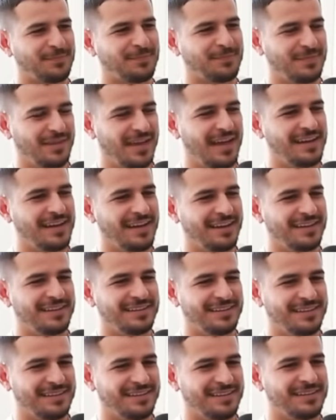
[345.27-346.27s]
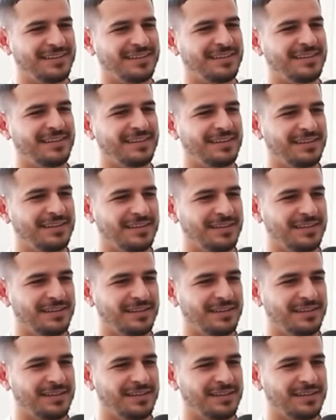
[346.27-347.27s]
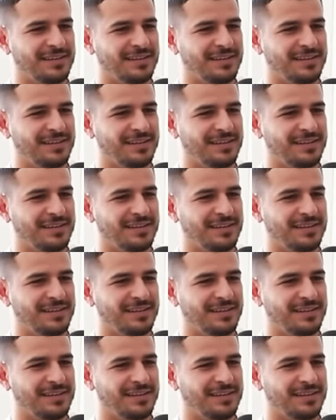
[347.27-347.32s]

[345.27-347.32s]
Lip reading: The person shown says nothing.